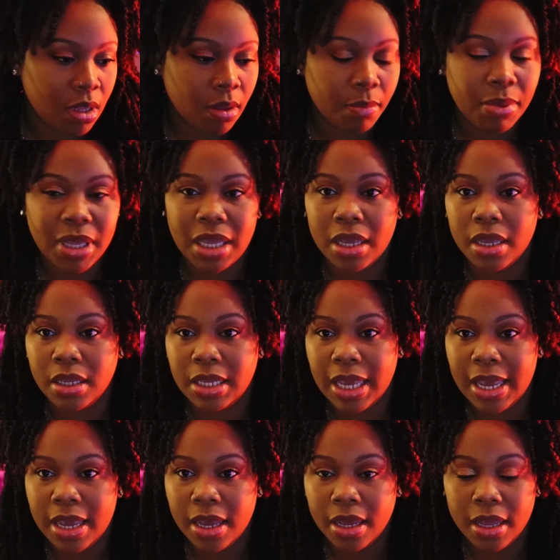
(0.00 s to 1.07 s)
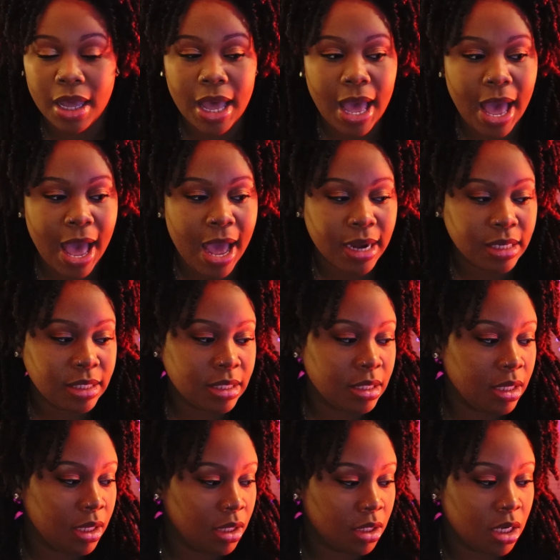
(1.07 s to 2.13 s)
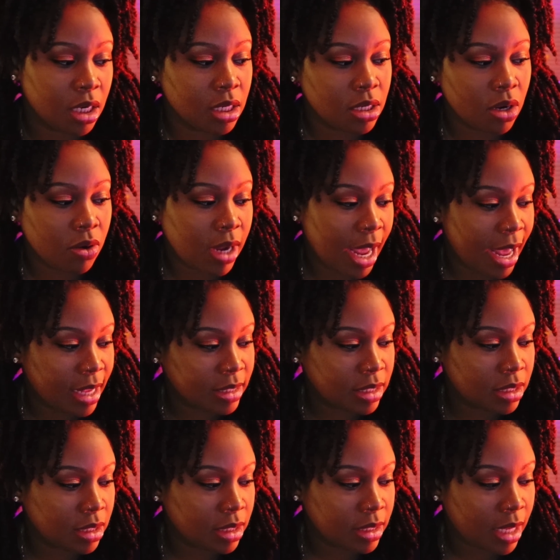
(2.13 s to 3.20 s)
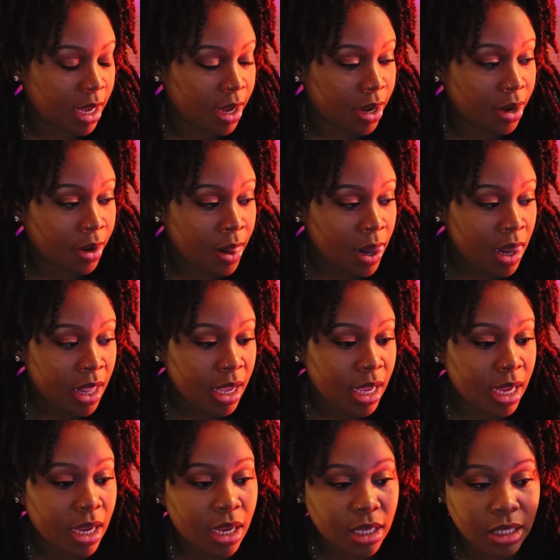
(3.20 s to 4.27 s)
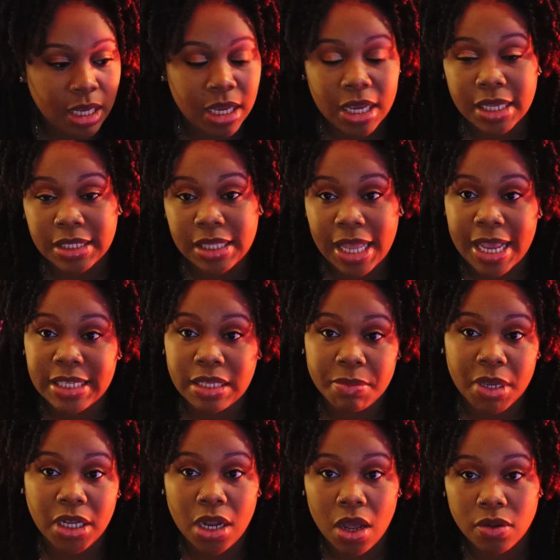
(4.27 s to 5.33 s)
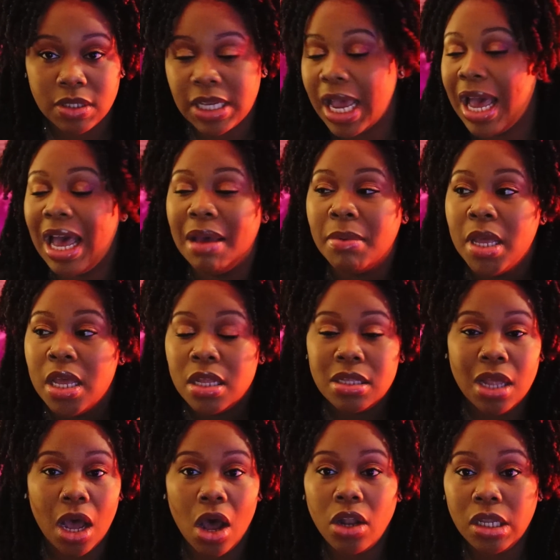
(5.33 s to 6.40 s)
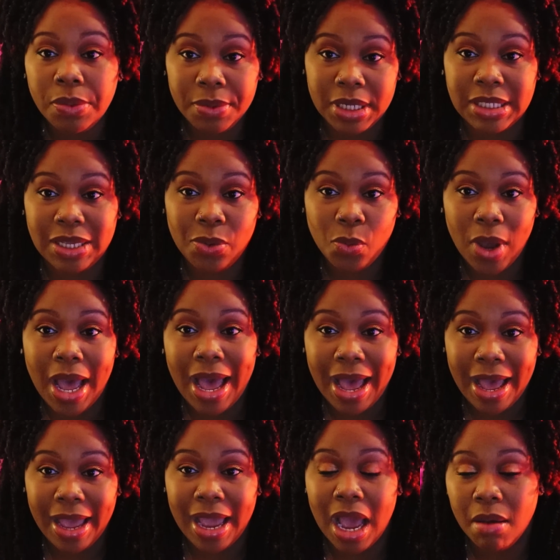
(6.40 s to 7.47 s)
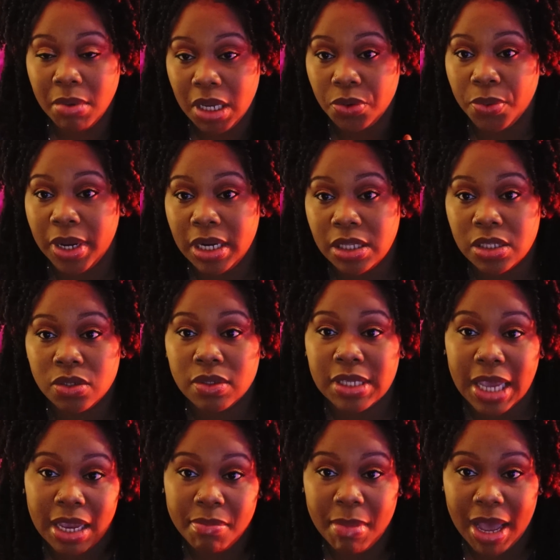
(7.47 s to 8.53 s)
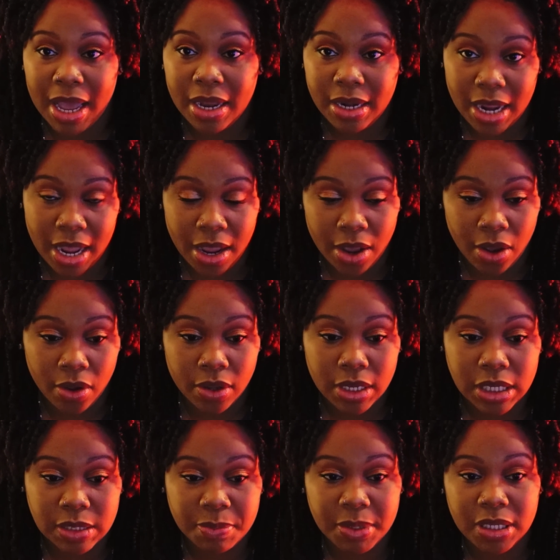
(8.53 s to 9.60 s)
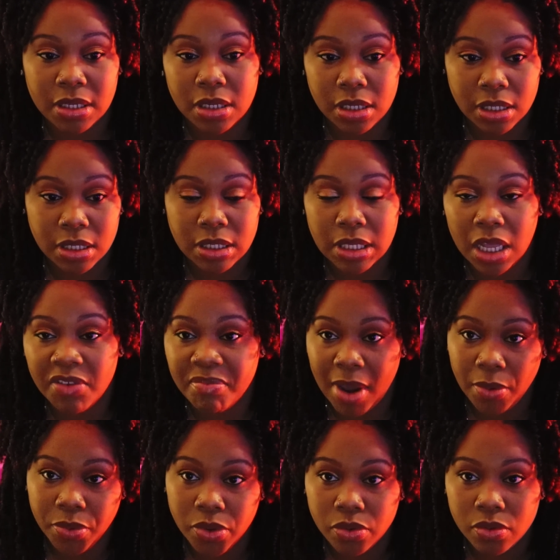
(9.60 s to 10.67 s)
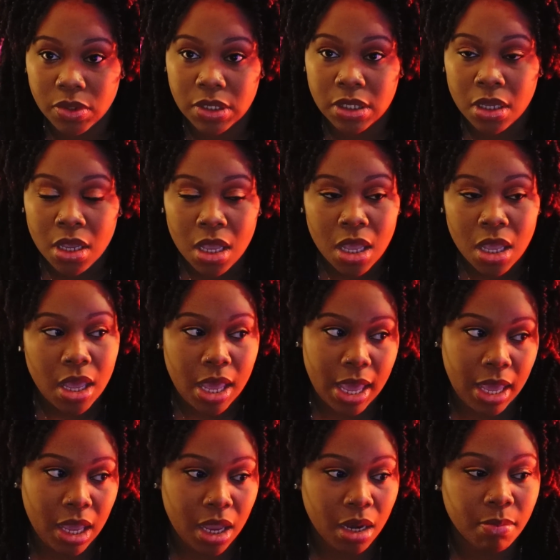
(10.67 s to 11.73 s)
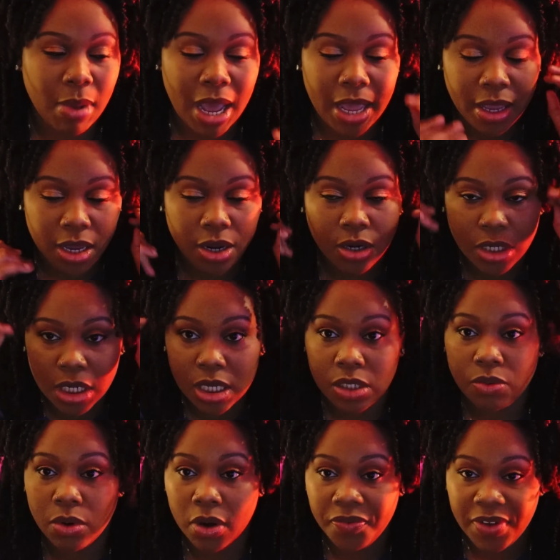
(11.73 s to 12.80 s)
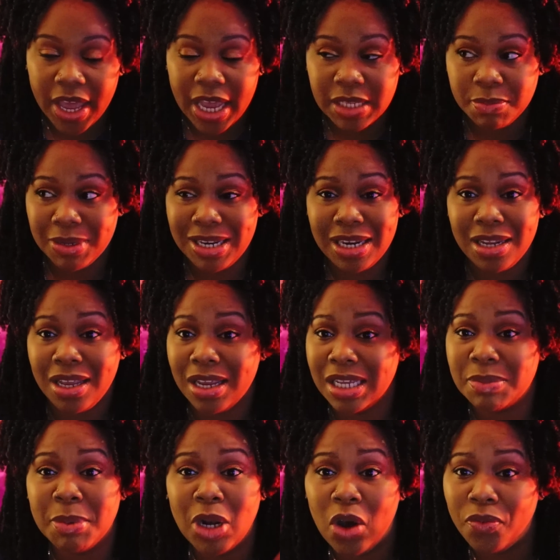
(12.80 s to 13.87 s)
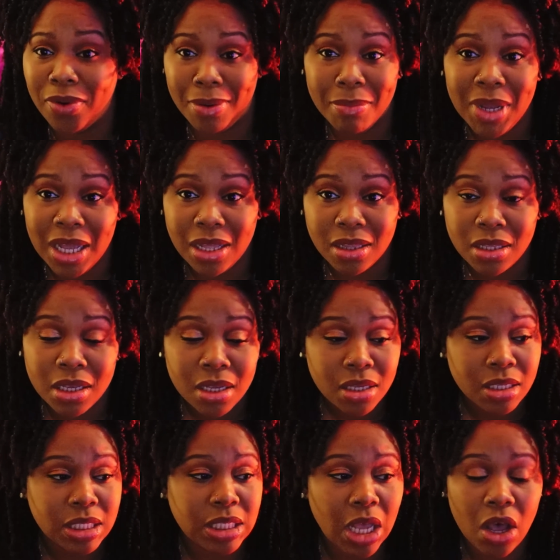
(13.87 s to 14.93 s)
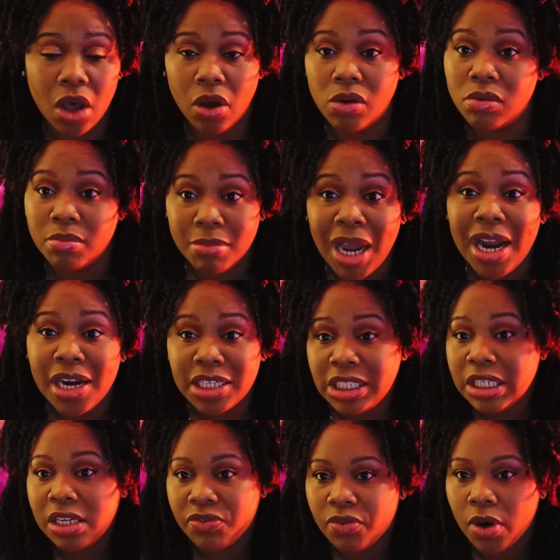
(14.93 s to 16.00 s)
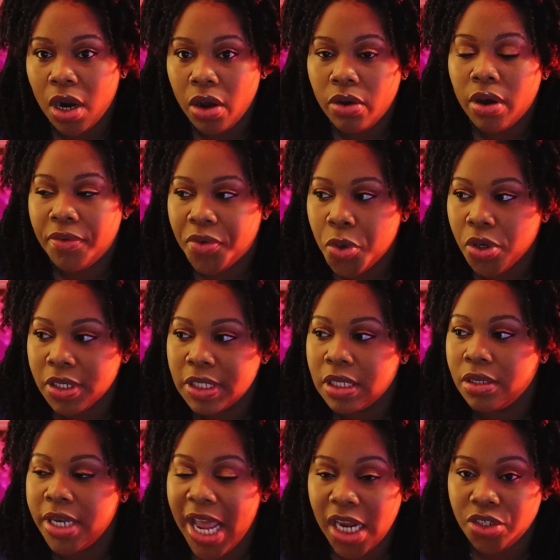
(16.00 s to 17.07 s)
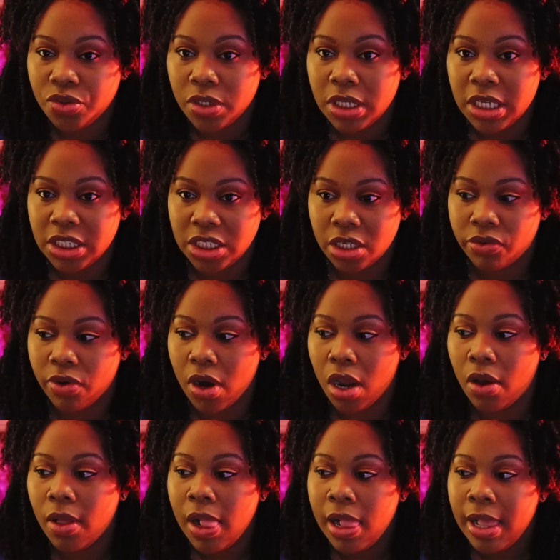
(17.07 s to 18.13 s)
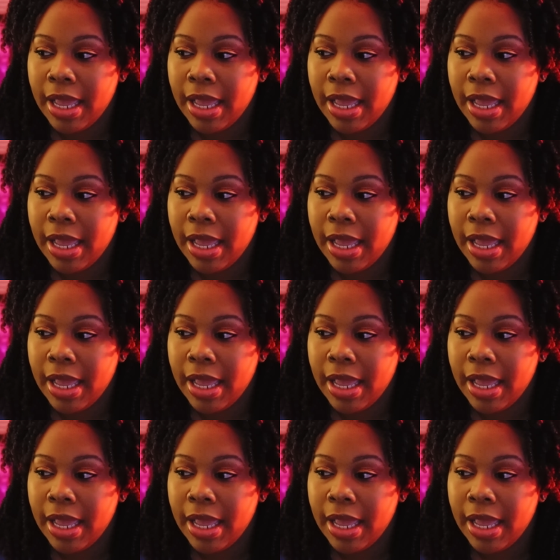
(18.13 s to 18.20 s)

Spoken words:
But yeah, honestly, there are no cons to this hair. It has lasted me a long time. The only reason why I'm getting ready to take mine down is because of my roots. And my hair does grow fast, but then again, it's been over a month. So my hair should have grown, of course. Naturally, it should have grown.